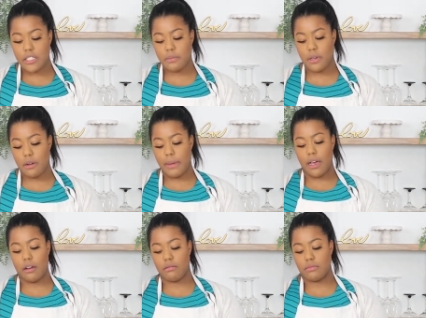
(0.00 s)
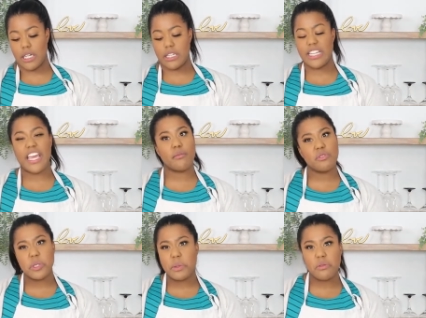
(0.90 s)
just put about a
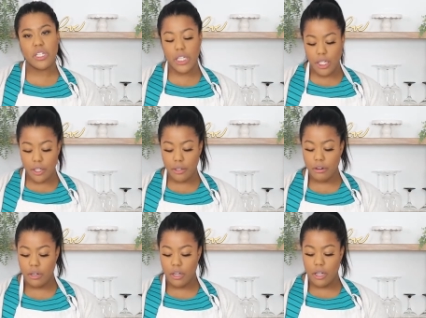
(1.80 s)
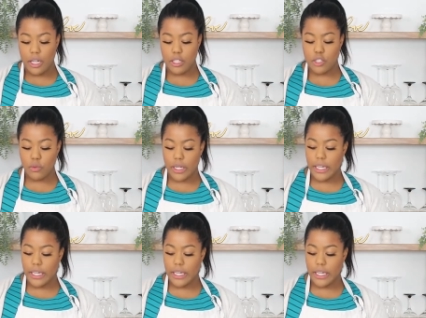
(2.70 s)
tablespoon in here. And you just want